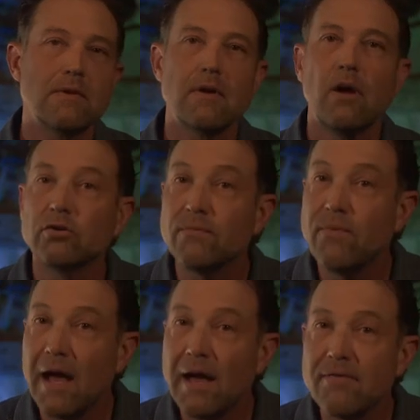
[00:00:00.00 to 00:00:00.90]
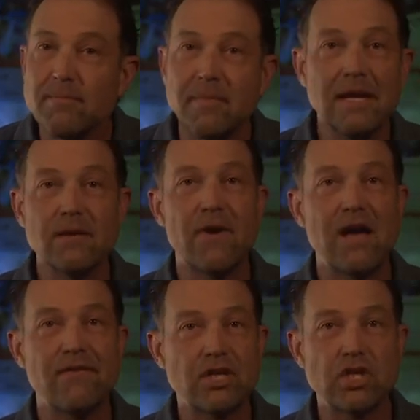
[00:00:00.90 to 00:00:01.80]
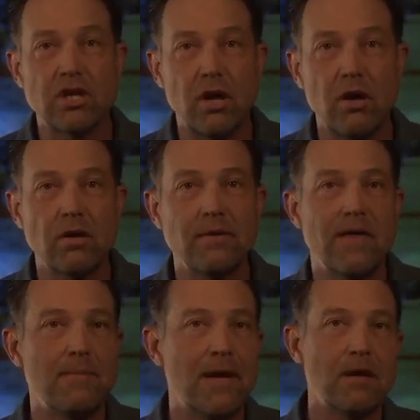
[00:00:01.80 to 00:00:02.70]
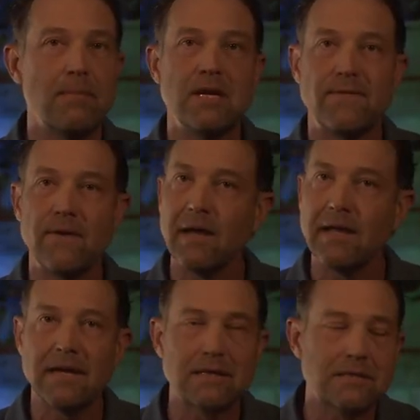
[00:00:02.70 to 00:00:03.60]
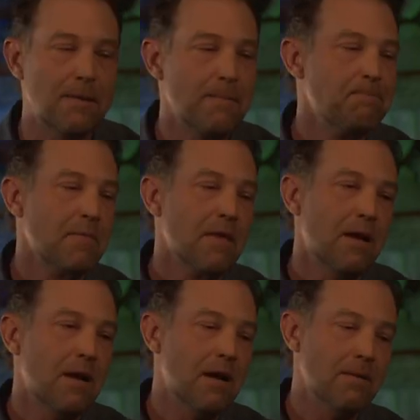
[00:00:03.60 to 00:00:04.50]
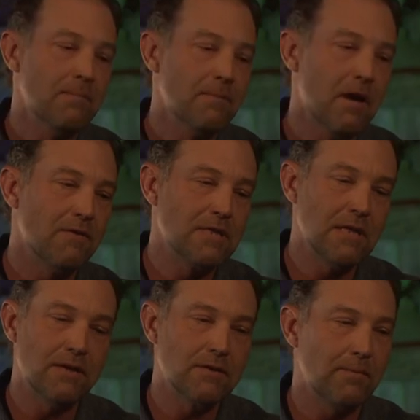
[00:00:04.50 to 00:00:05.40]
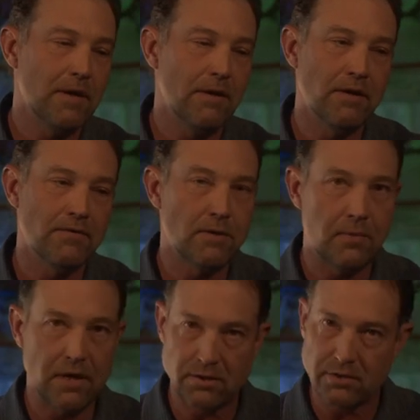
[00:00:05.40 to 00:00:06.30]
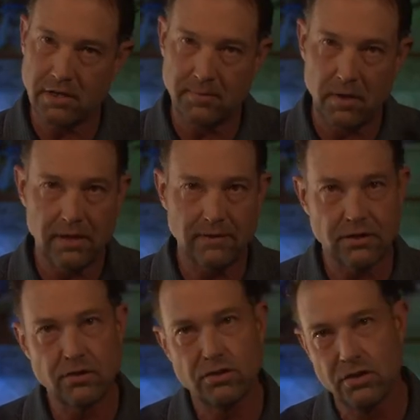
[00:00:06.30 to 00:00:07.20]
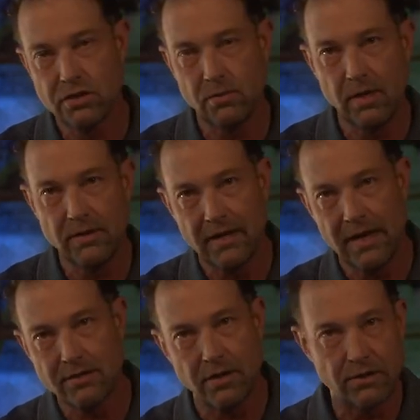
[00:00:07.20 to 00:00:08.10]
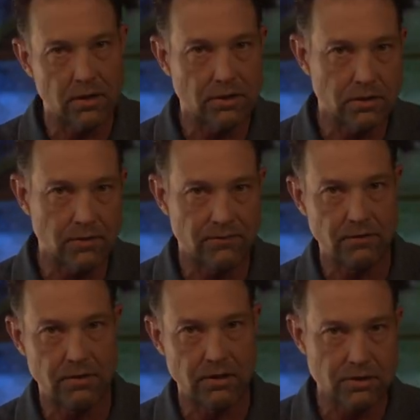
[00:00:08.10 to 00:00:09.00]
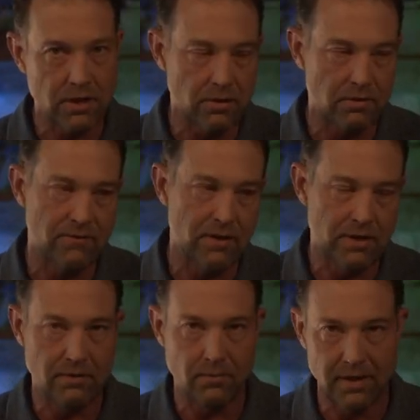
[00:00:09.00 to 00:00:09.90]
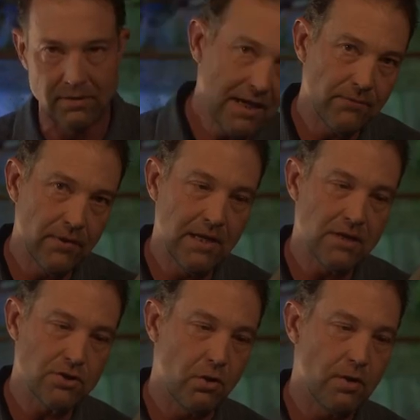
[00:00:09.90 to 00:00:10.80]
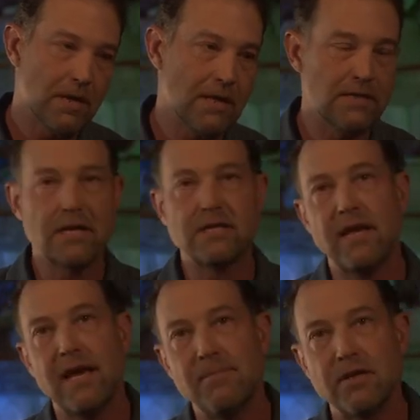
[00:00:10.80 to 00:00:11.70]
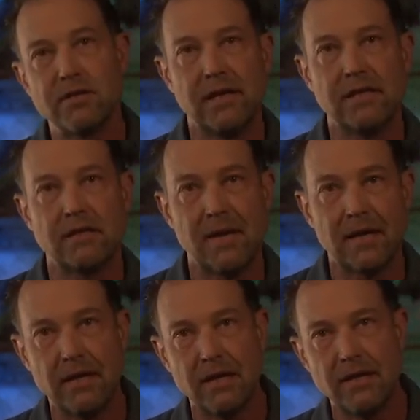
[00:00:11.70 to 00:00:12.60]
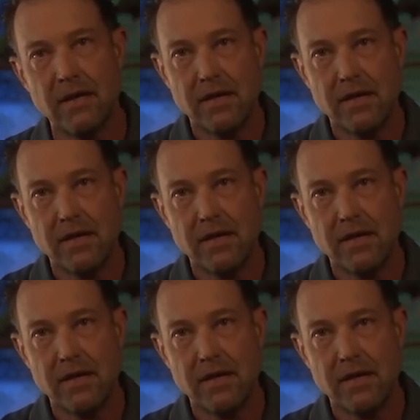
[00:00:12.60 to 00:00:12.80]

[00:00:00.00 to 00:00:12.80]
Ultra 5, meaning 5 inches long. They make them in different lengths. Obviously there's a myriad of suppressors on the market. This is just the one that I turned on to a few years ago and have hunted with and have really enjoyed, because it doesn't add much length to my gun.